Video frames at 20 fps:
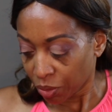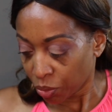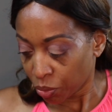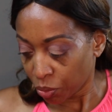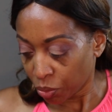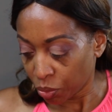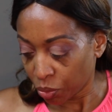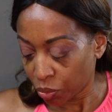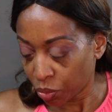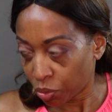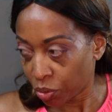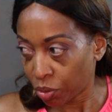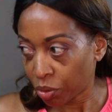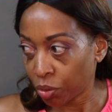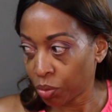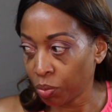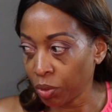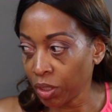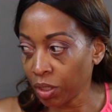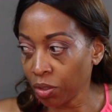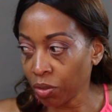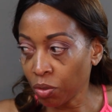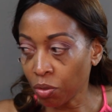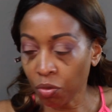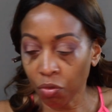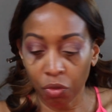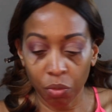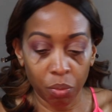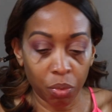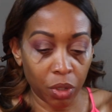Ooh, we can
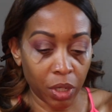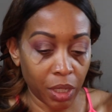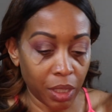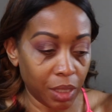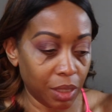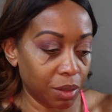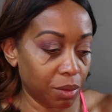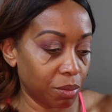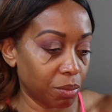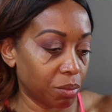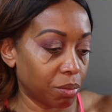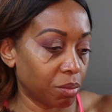go for bright.